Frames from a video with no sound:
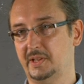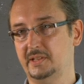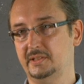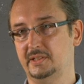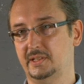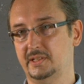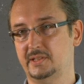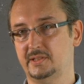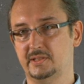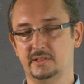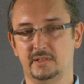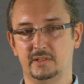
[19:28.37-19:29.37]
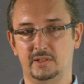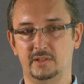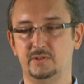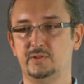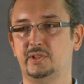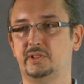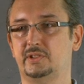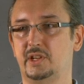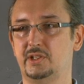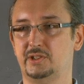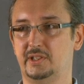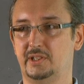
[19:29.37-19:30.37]
And the E R C twenty project
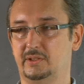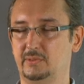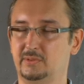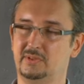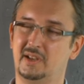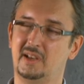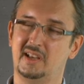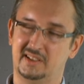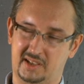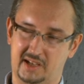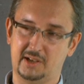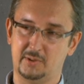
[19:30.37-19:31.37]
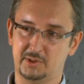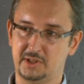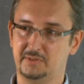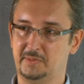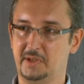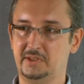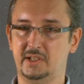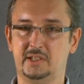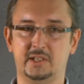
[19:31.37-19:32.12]
has three K metrics.